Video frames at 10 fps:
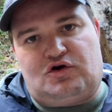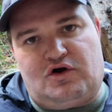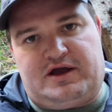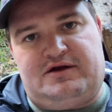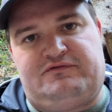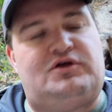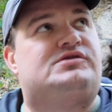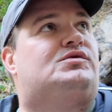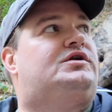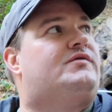crooked and
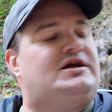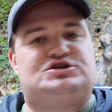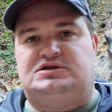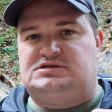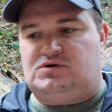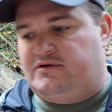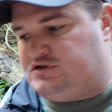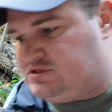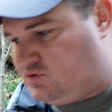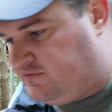flows to one direction, so I've
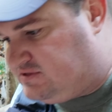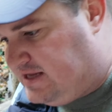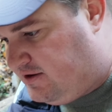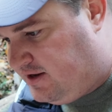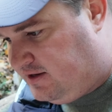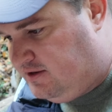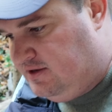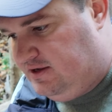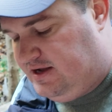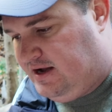just sort of centered it
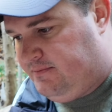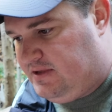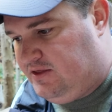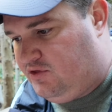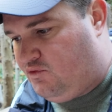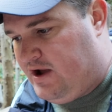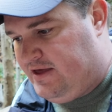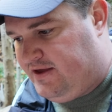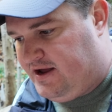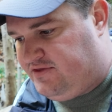in the way
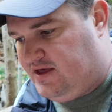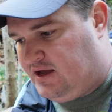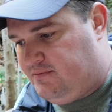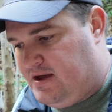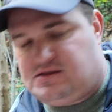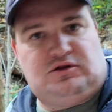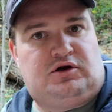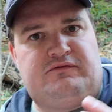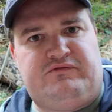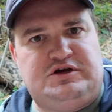that I think makes it
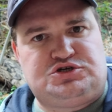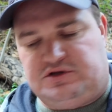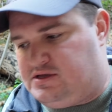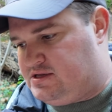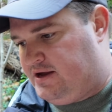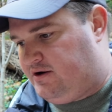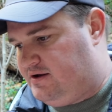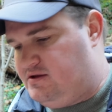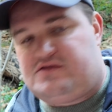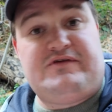look visually
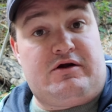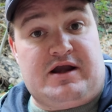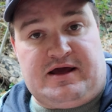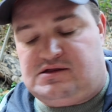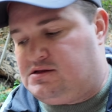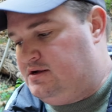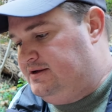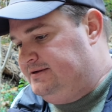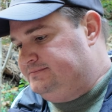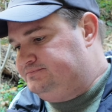centered. It's very nice.
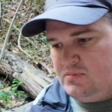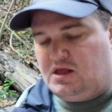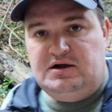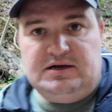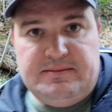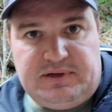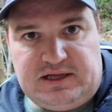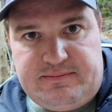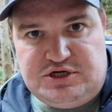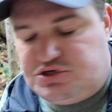But
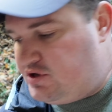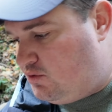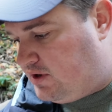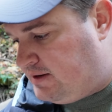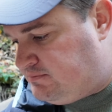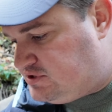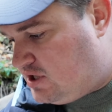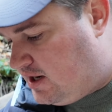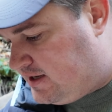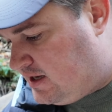let me show you what I'm
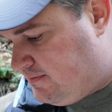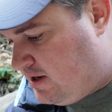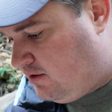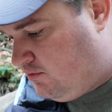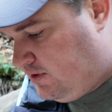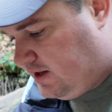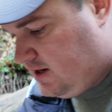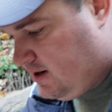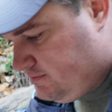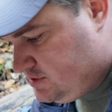talking about when it
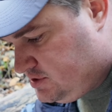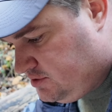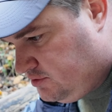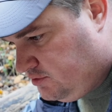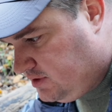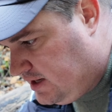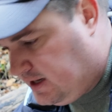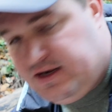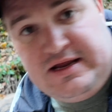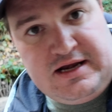comes to
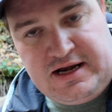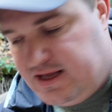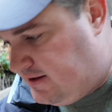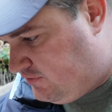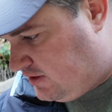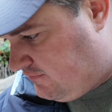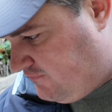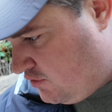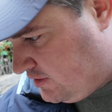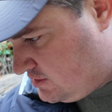needing to get everything in
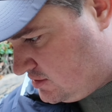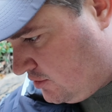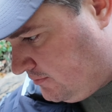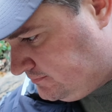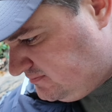focus. So